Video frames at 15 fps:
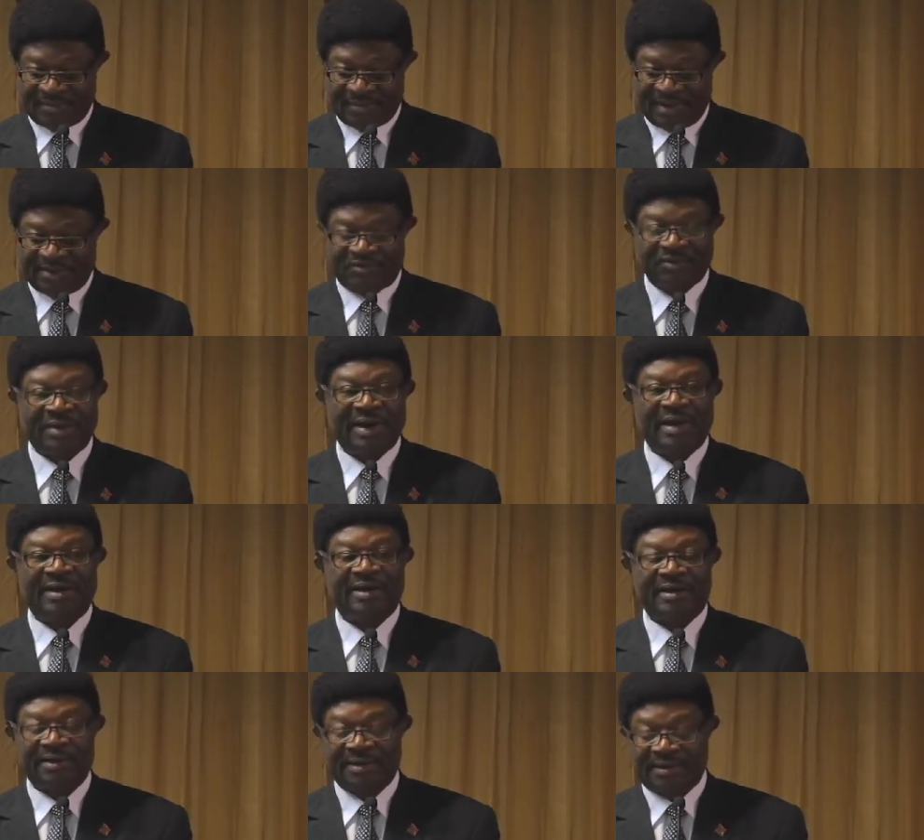As you
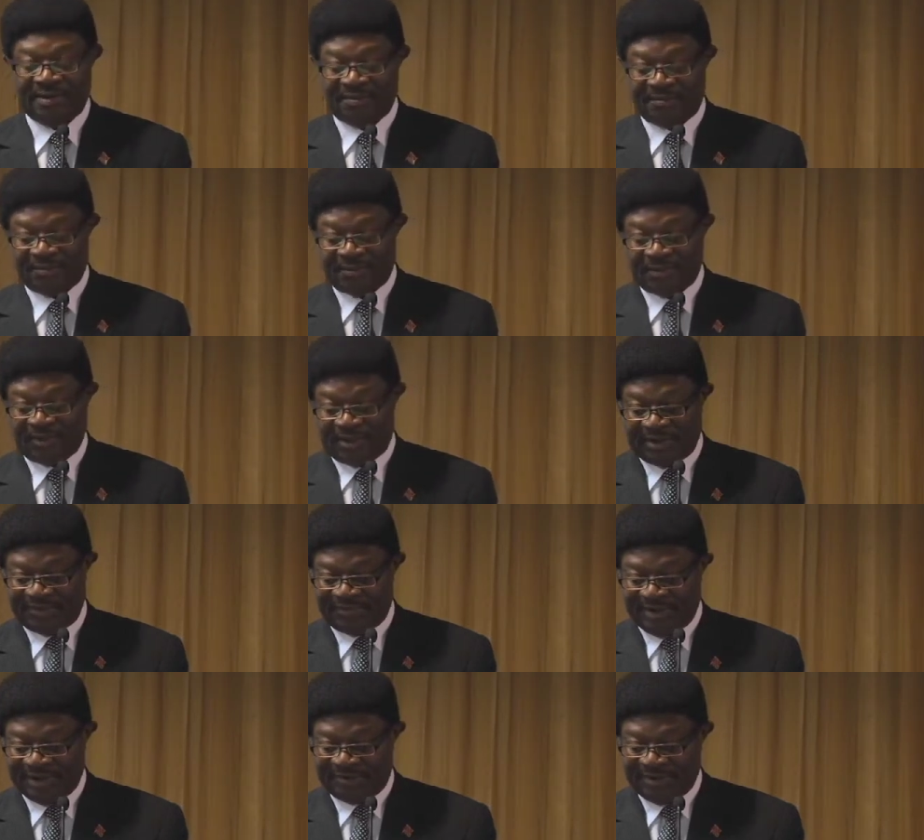dialogue on
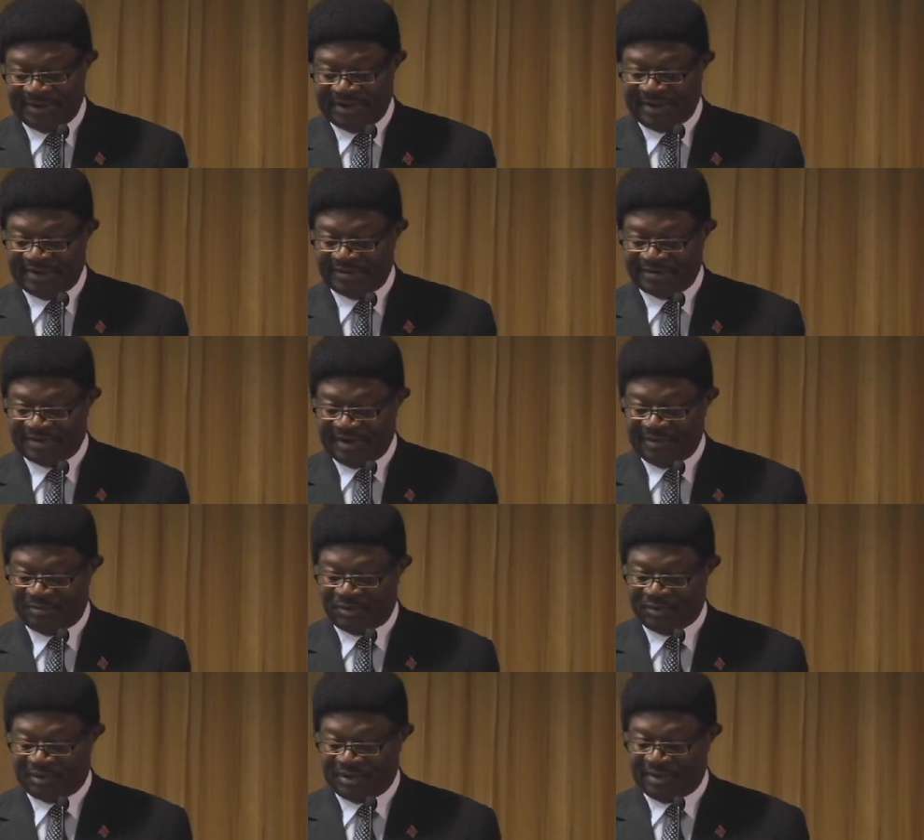developing the necessary
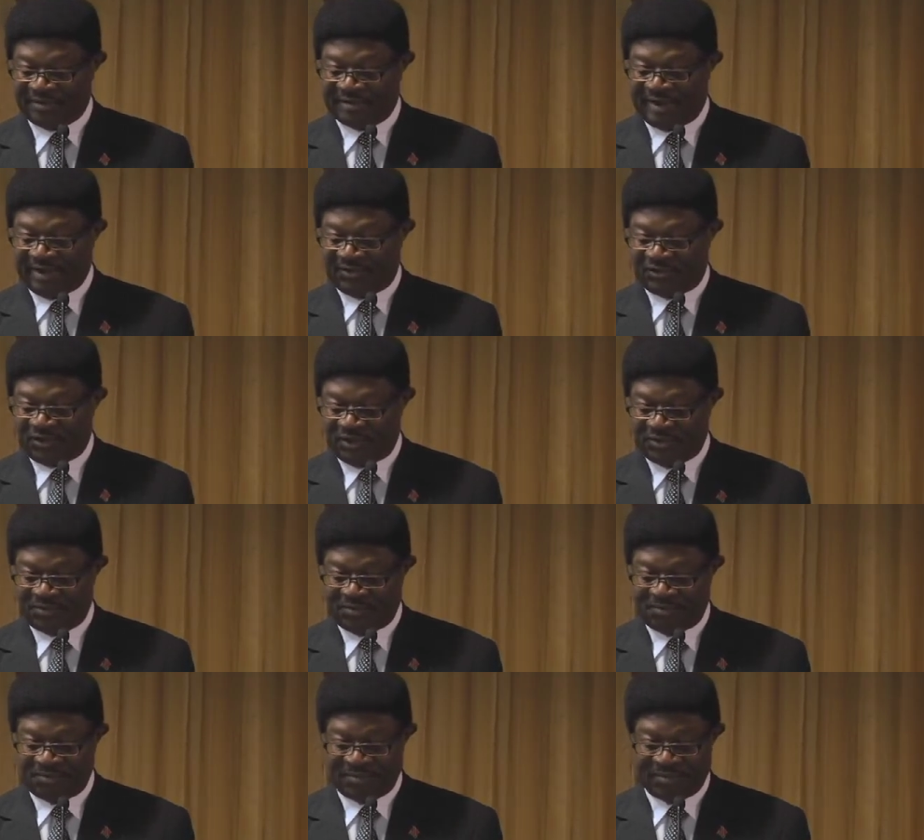protocols, I assure you